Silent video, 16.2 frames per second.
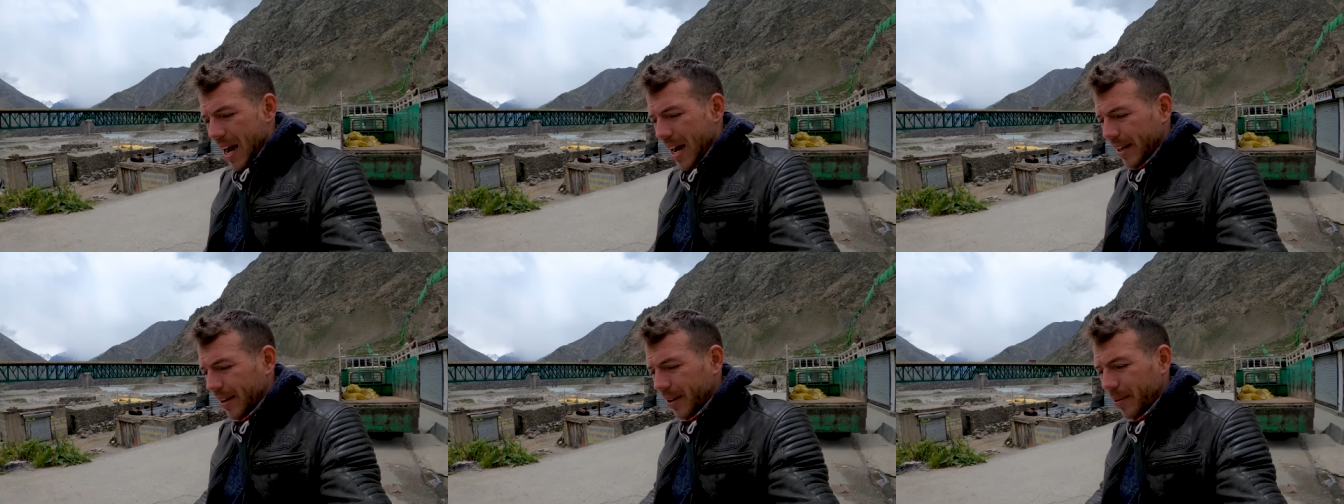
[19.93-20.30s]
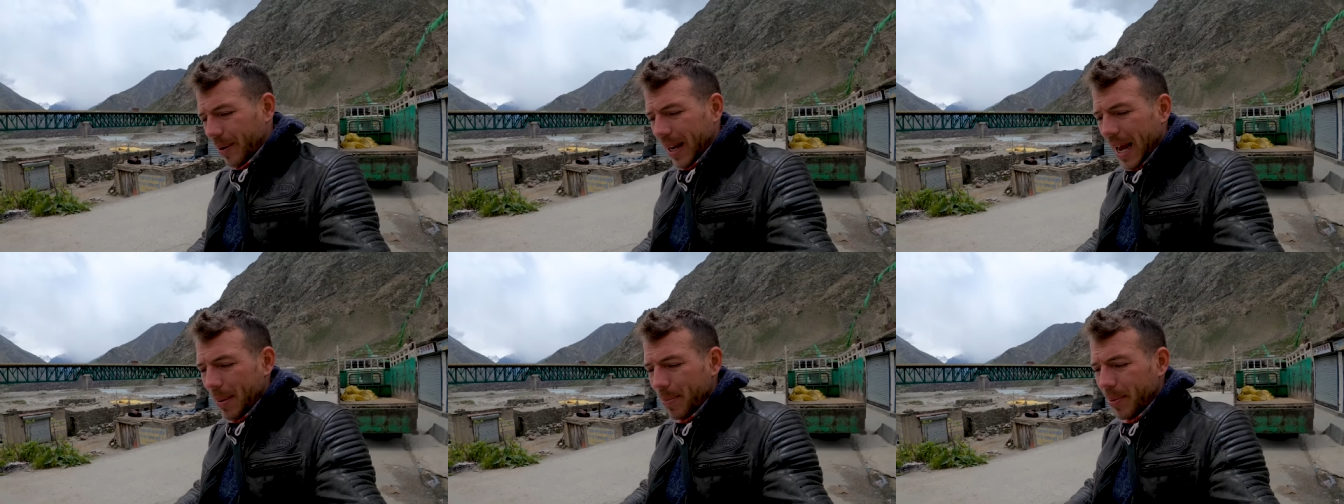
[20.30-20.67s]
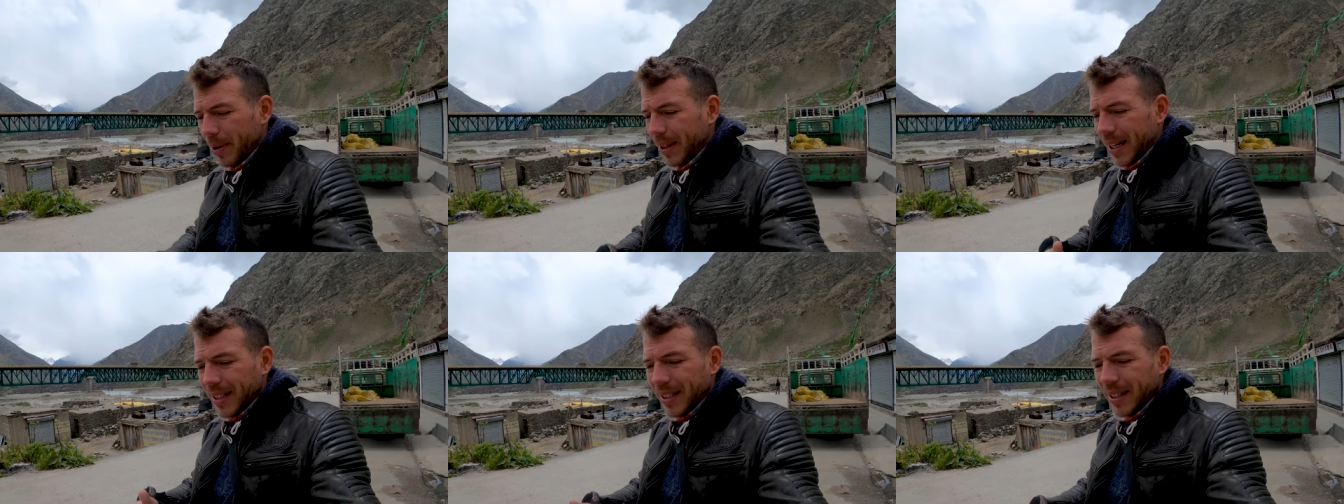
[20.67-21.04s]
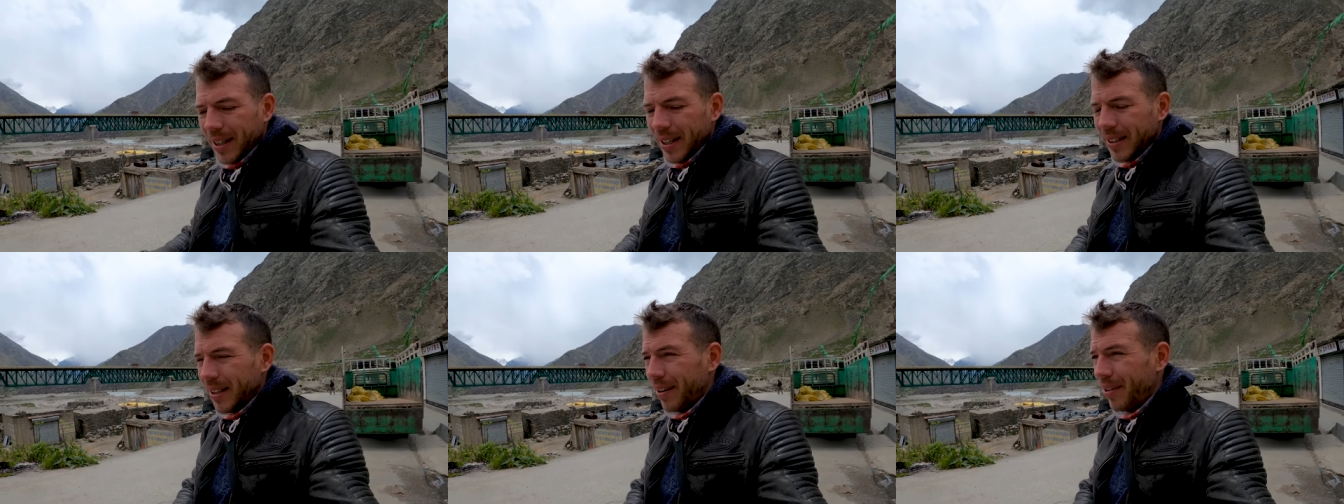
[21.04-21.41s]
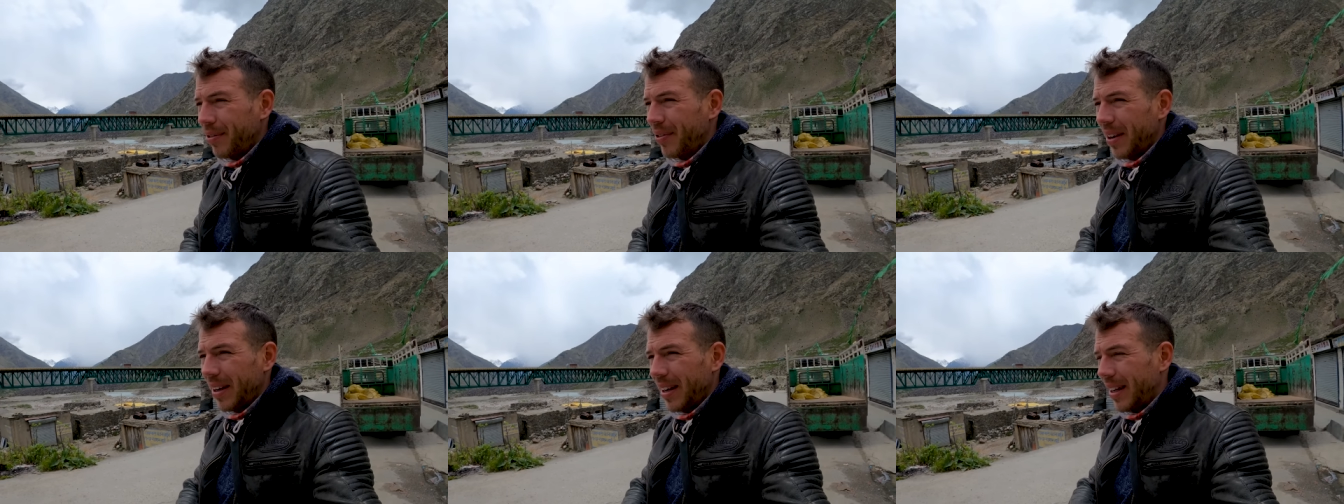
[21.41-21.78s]
I don't know what happened that night. I
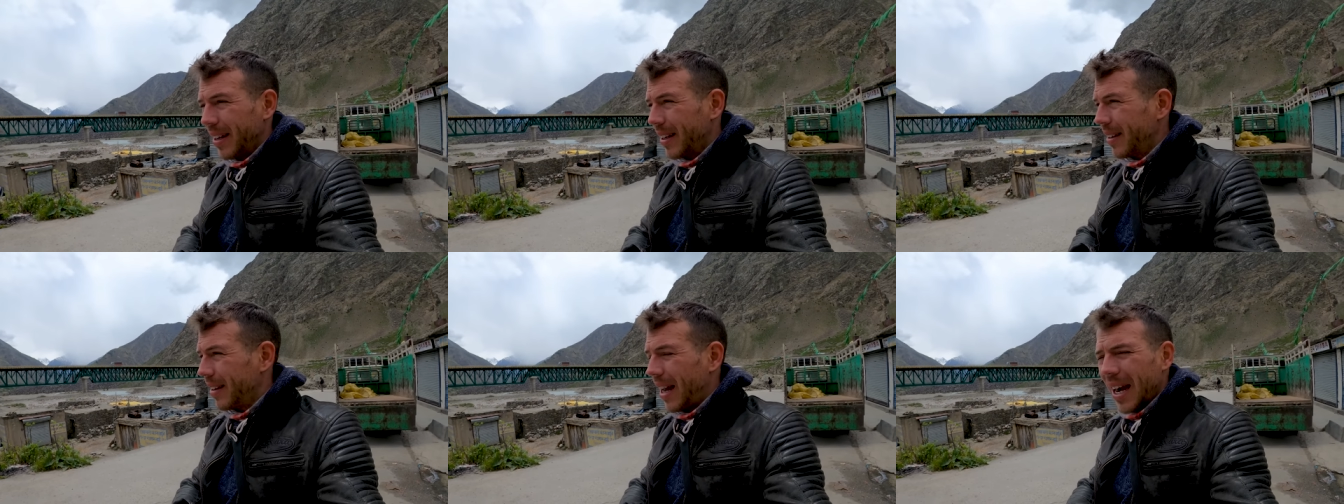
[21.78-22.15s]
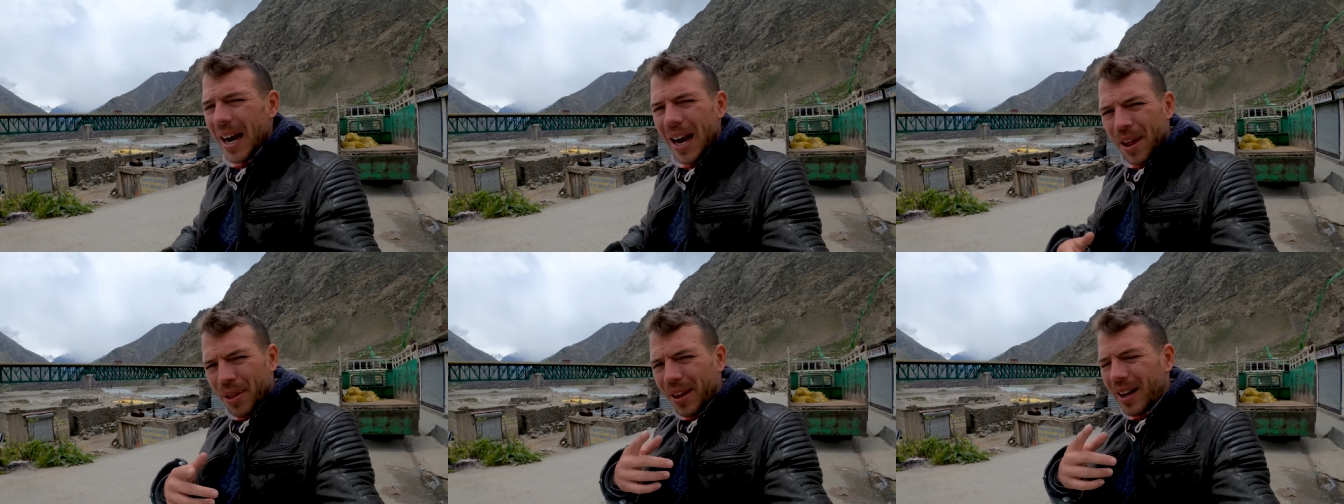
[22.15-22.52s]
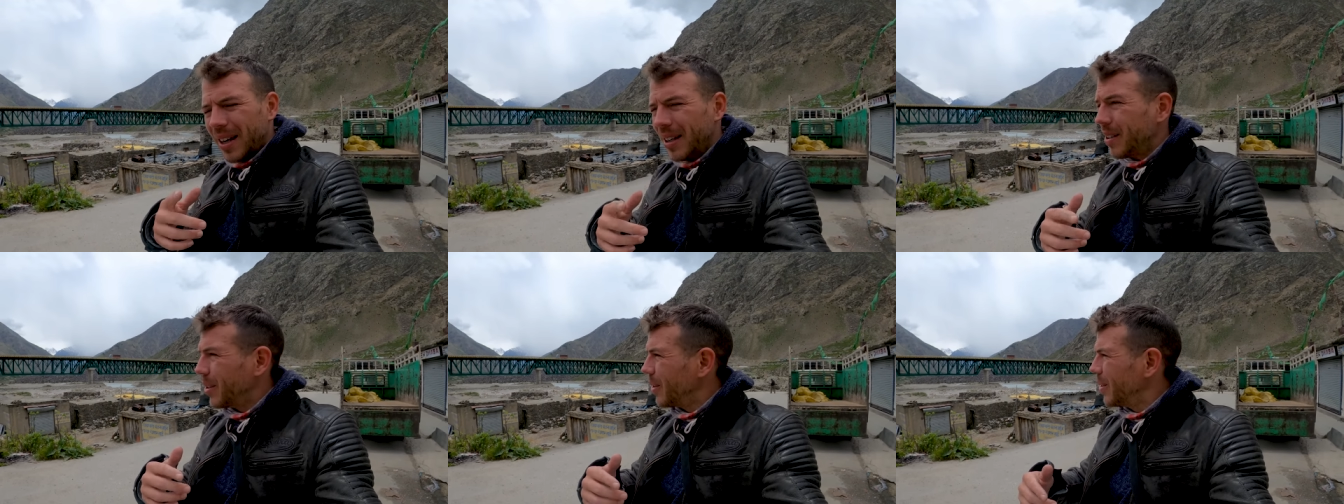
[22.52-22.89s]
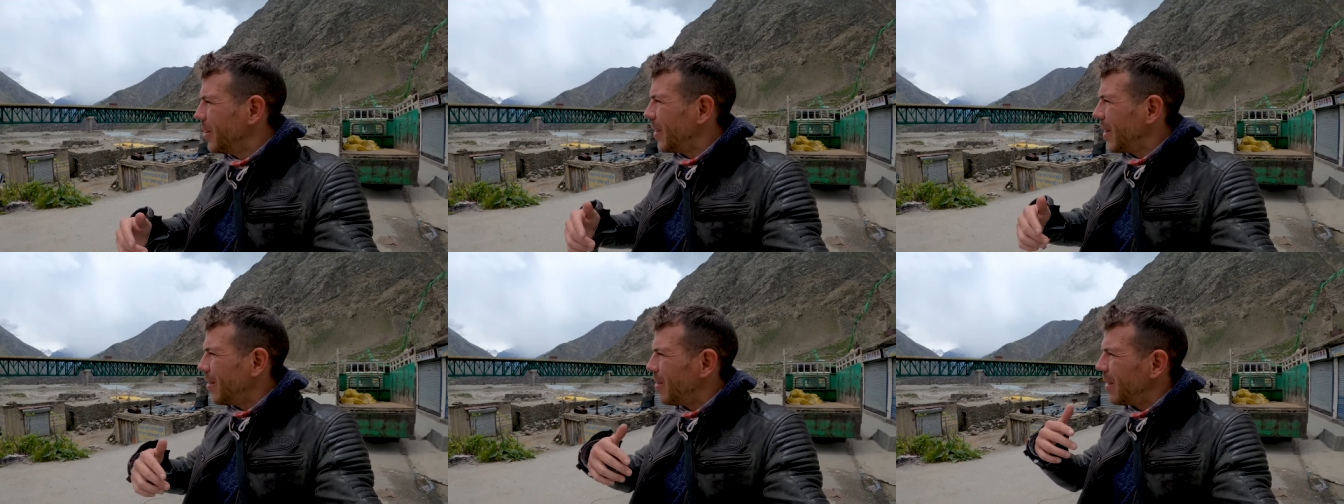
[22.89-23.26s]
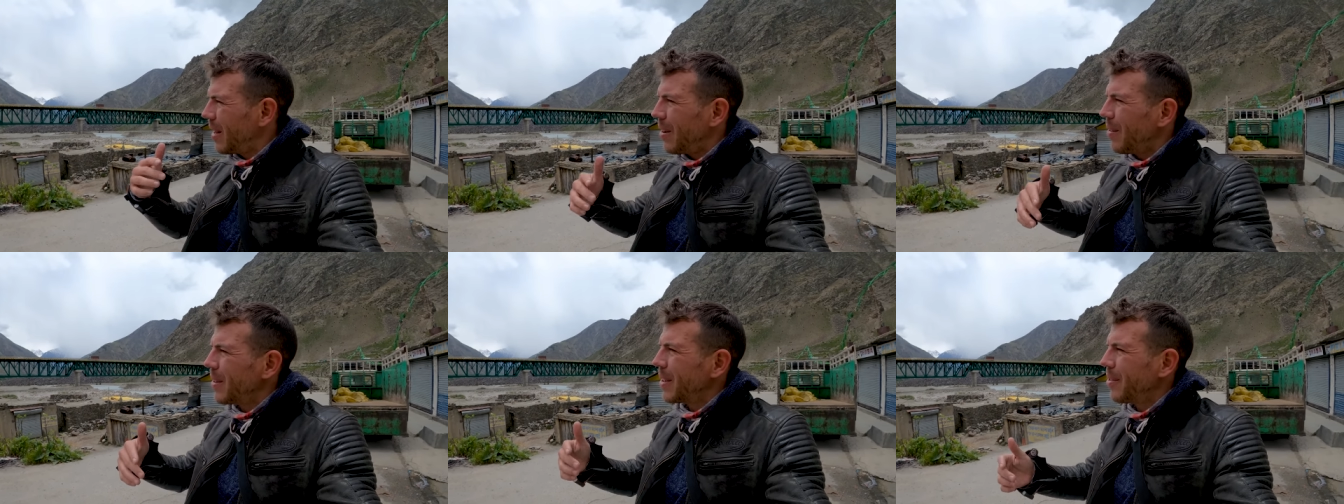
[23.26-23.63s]
felt like I think I told you
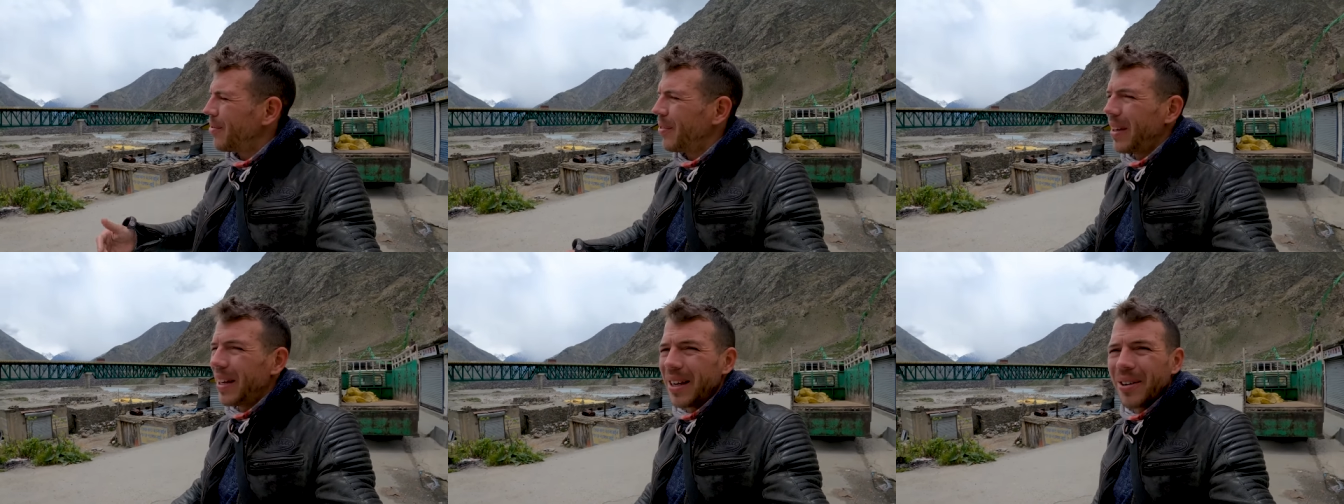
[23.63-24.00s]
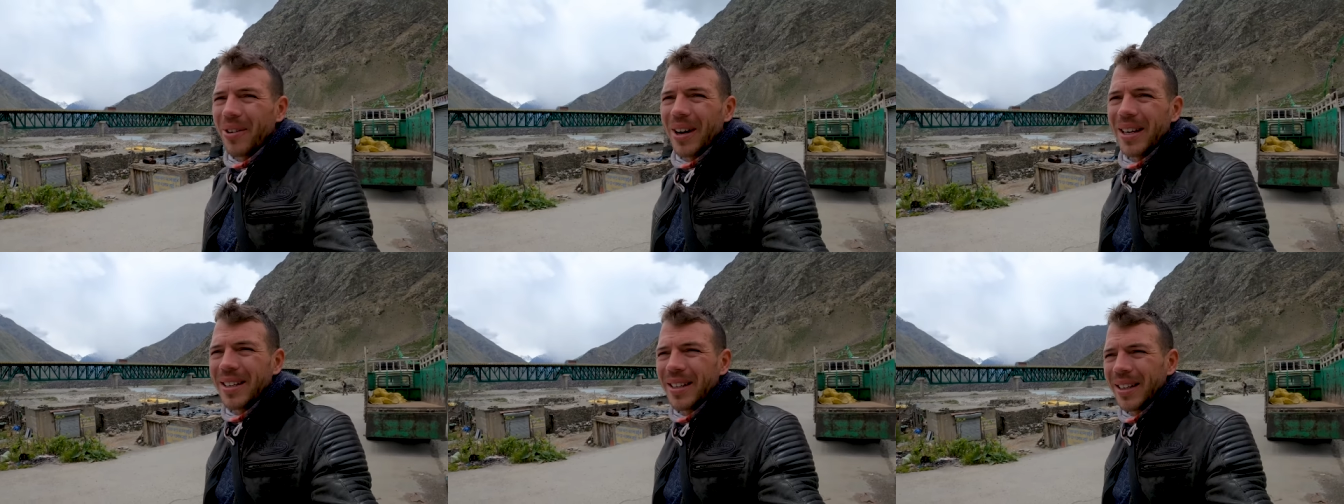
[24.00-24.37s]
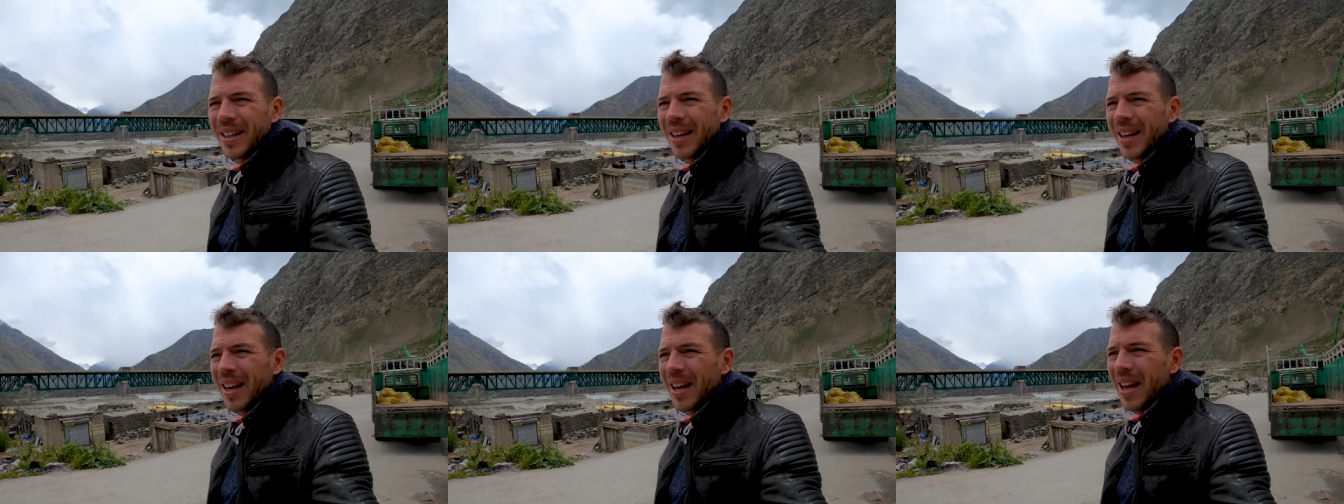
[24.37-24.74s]
I wasn't feeling great, and